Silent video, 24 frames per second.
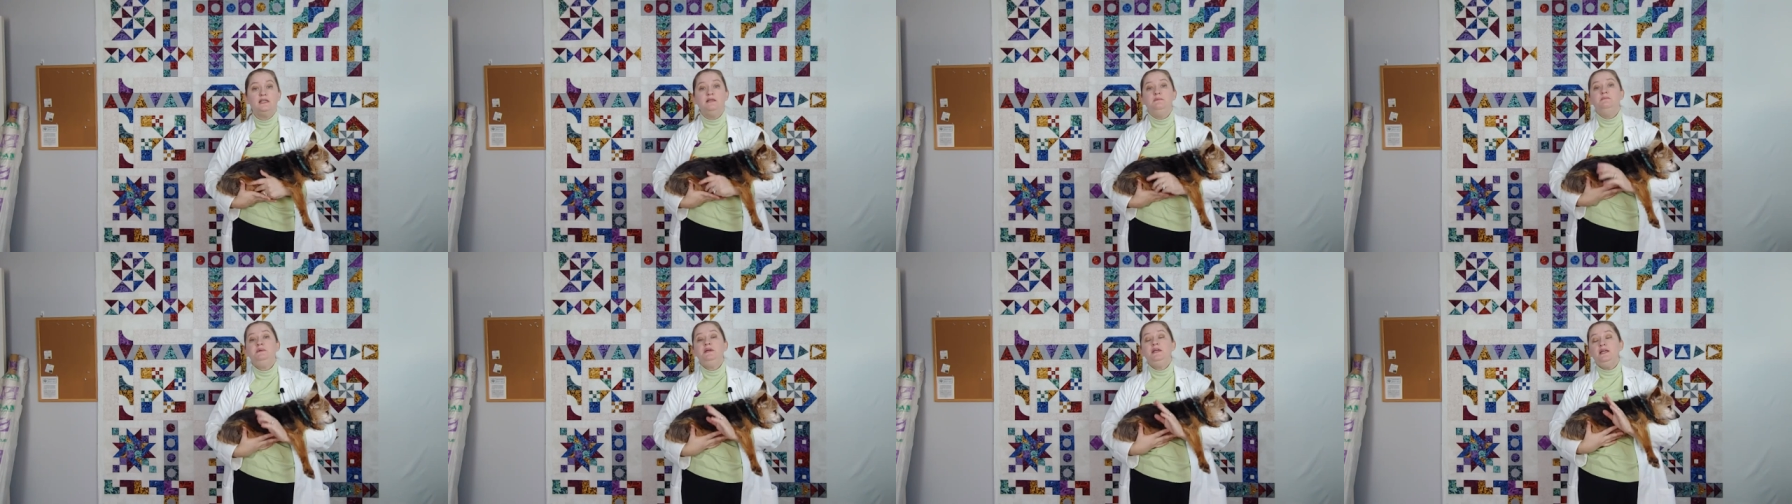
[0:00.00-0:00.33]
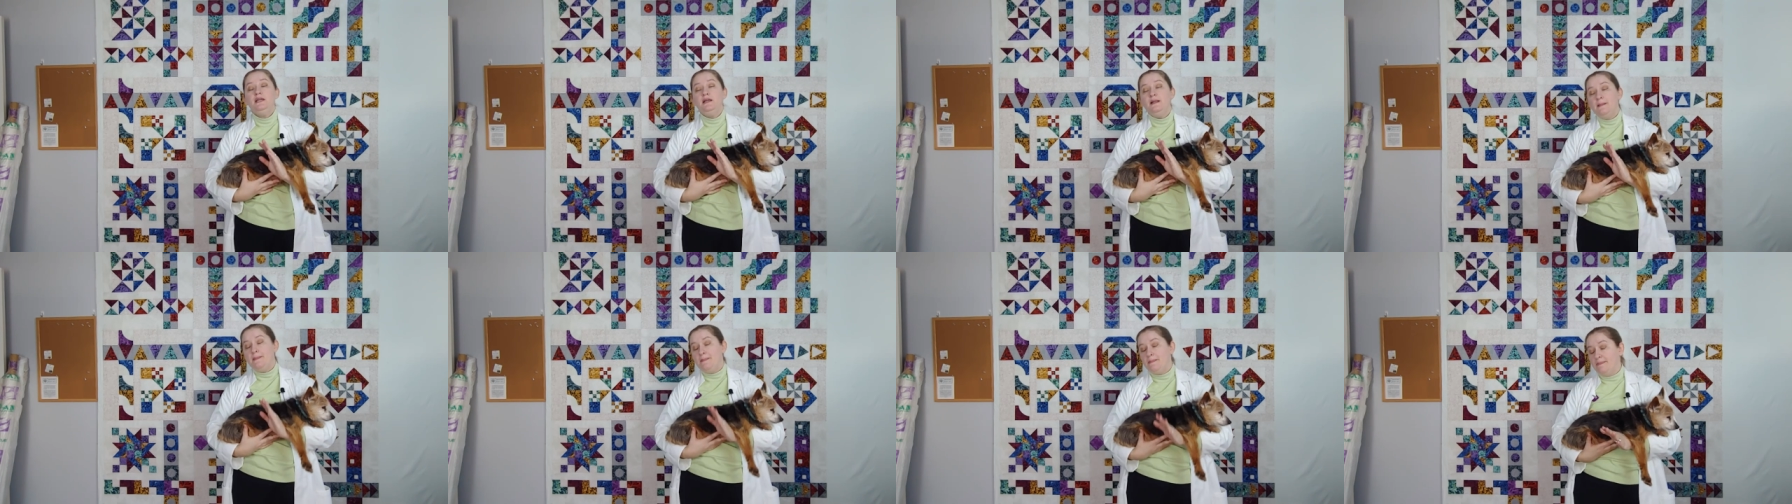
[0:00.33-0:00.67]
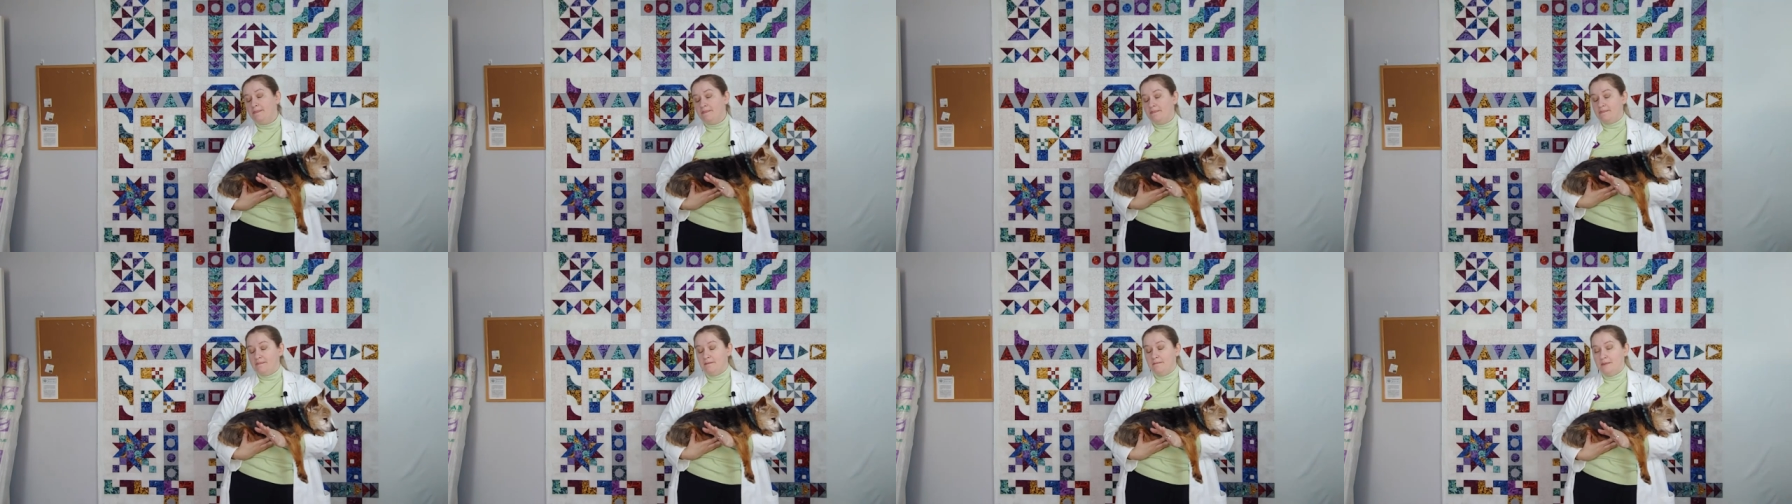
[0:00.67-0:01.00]
can be,
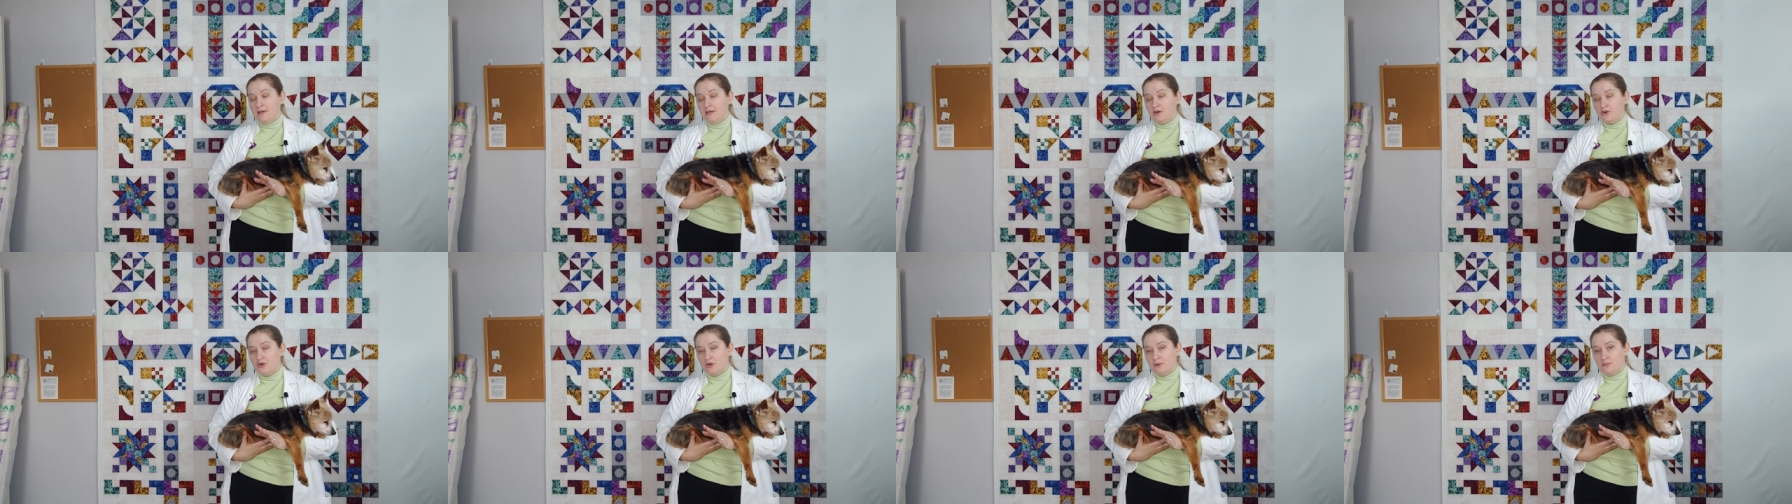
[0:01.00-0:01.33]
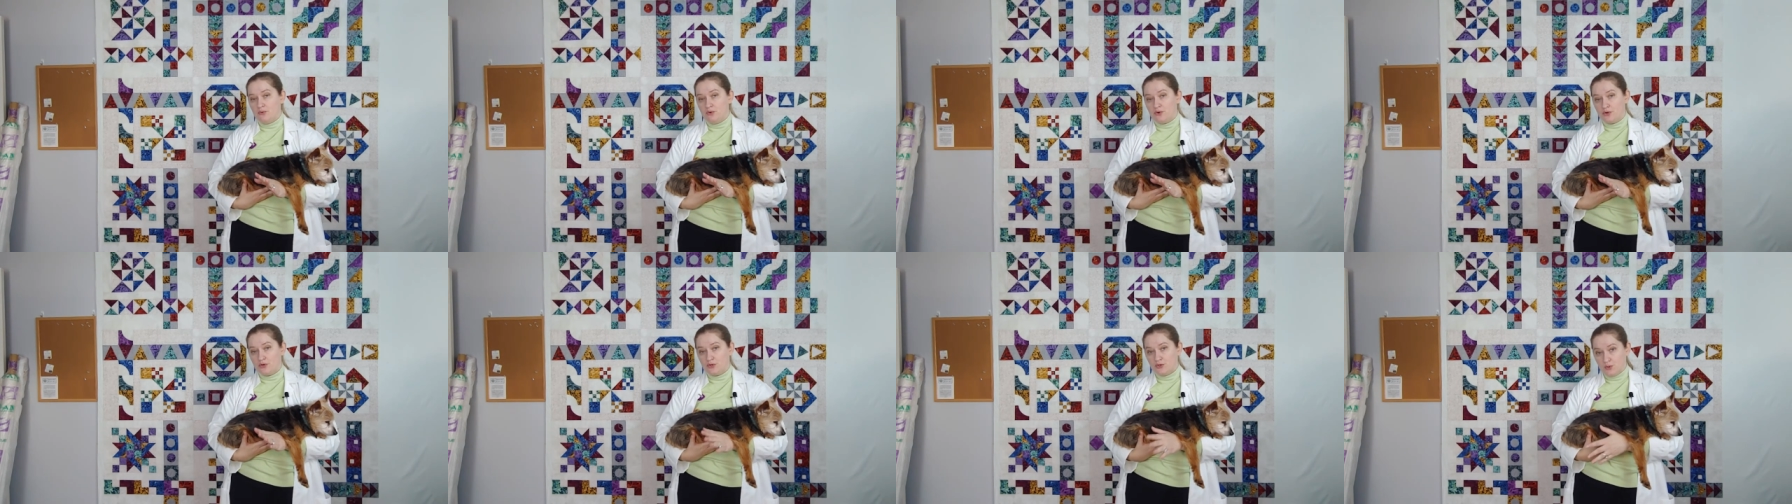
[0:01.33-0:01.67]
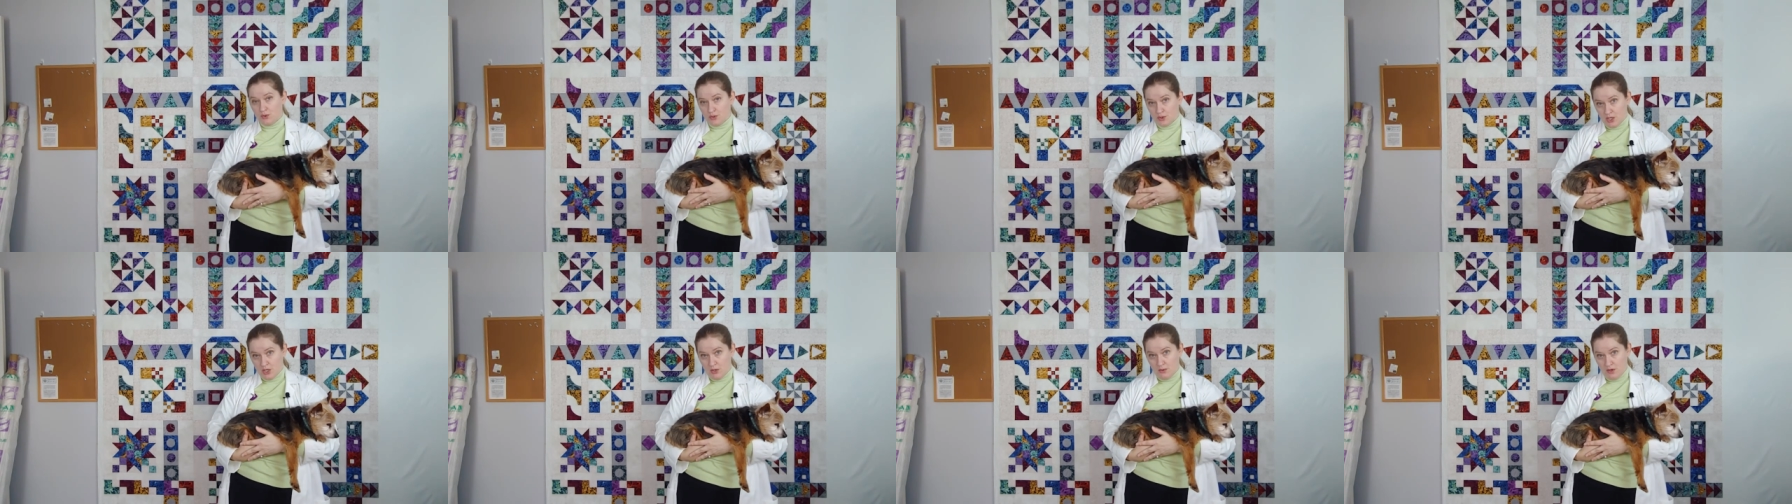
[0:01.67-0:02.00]
the better your borders
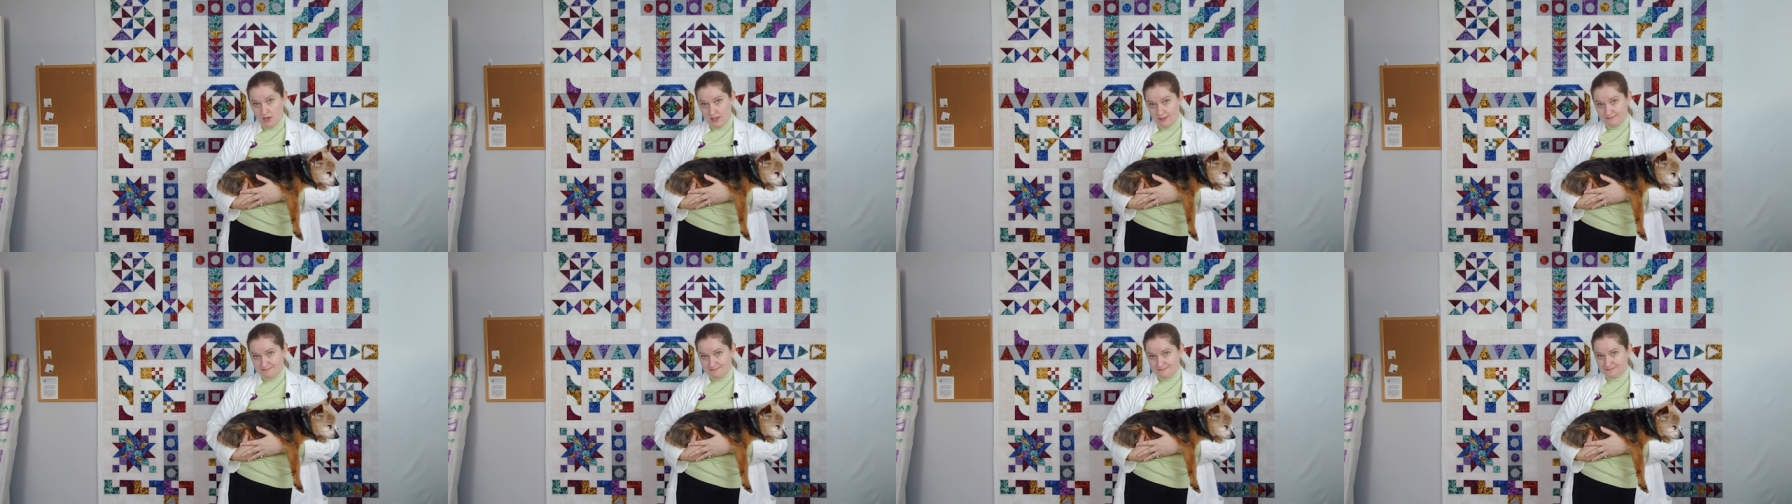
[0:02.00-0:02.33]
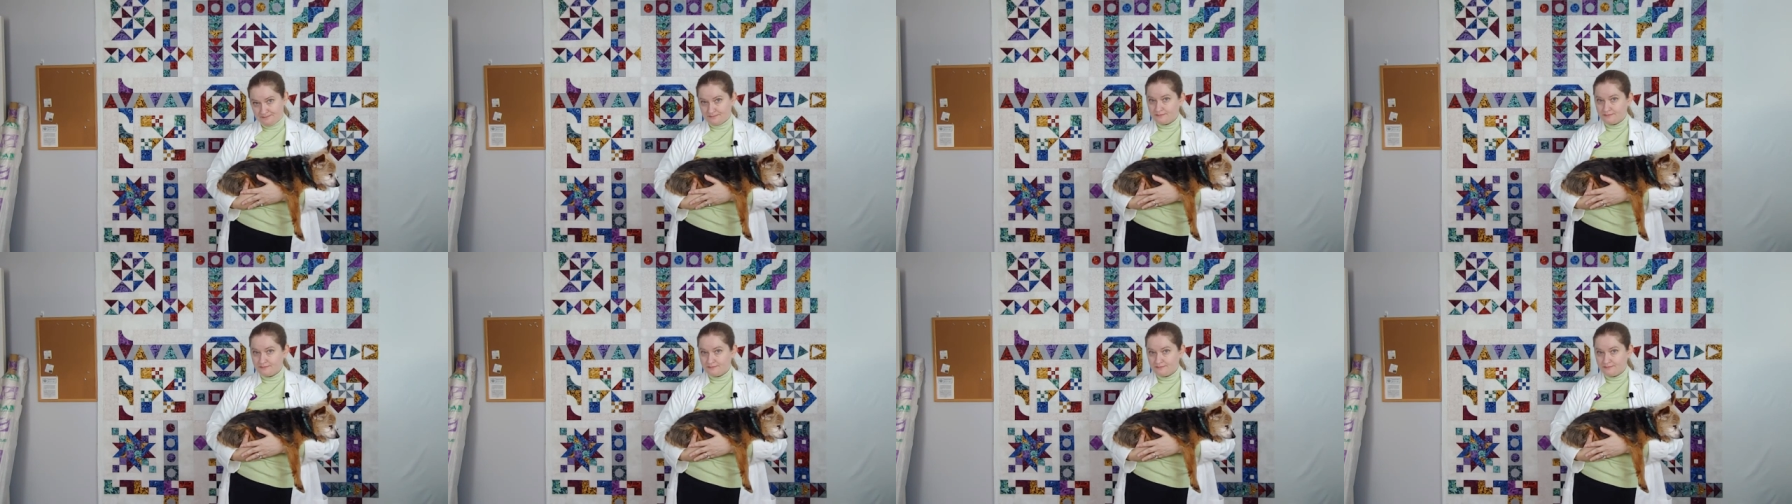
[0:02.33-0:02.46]
will go on.